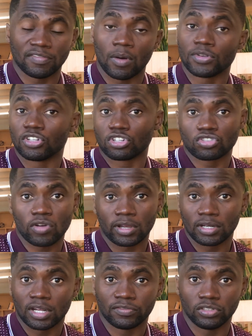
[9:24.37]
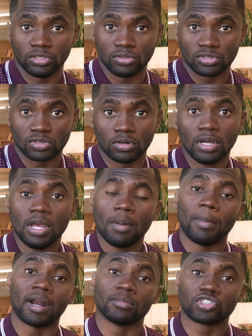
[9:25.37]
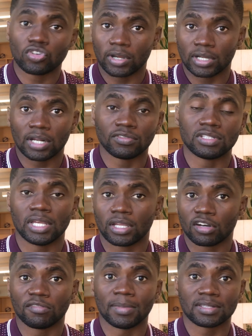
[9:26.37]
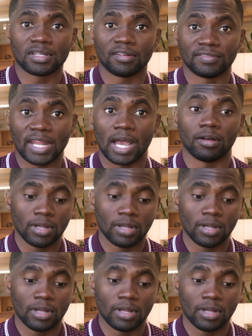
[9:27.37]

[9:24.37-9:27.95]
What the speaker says: I wasn't strong enough to do so, but I'm strong enough to take care of myself now.